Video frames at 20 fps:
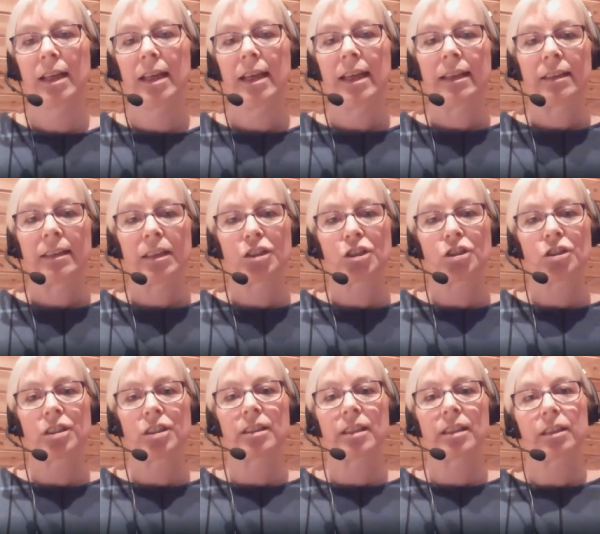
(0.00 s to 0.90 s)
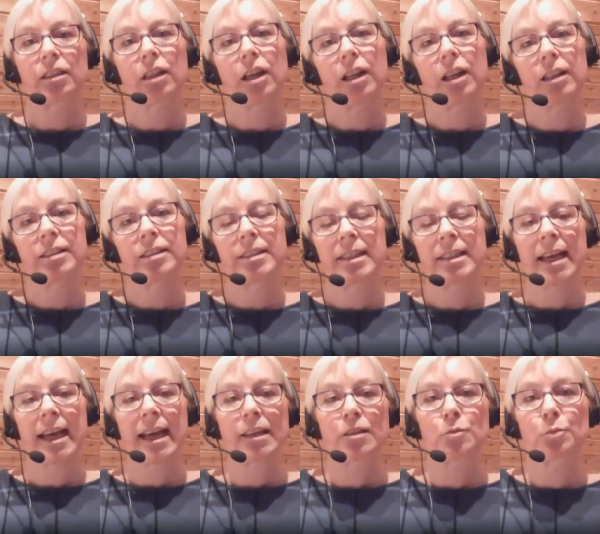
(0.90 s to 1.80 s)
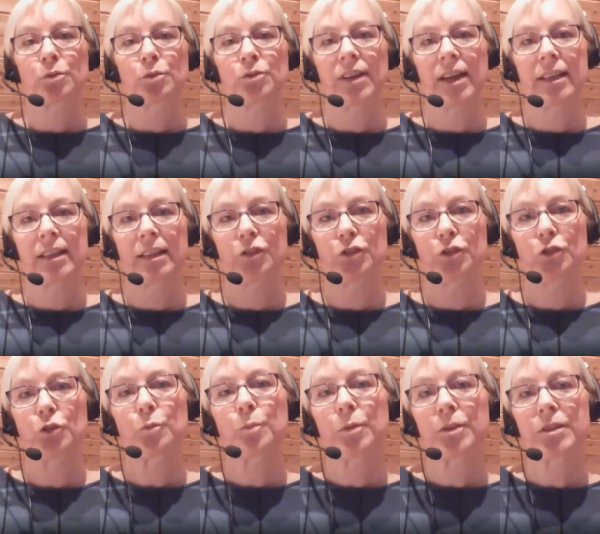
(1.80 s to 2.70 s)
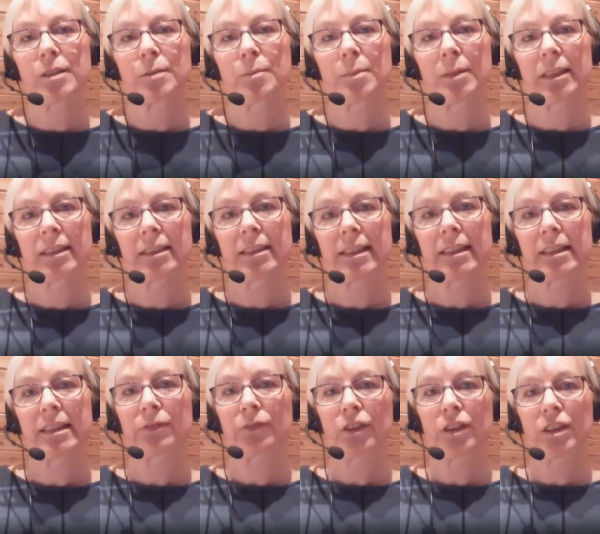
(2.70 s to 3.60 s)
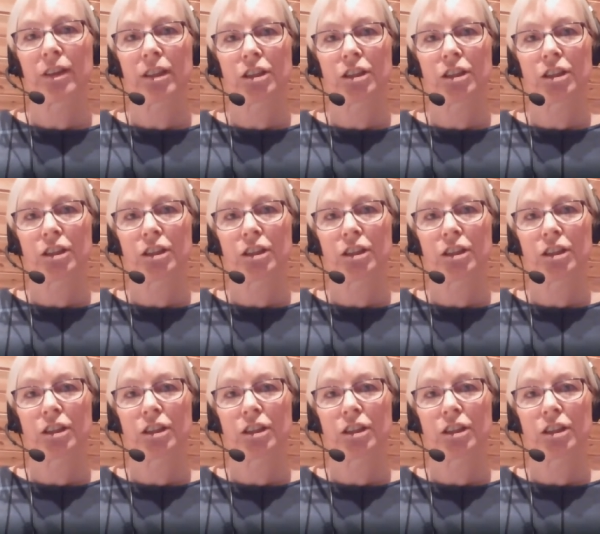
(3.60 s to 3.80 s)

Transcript: Digital technology has provided new possibilities for the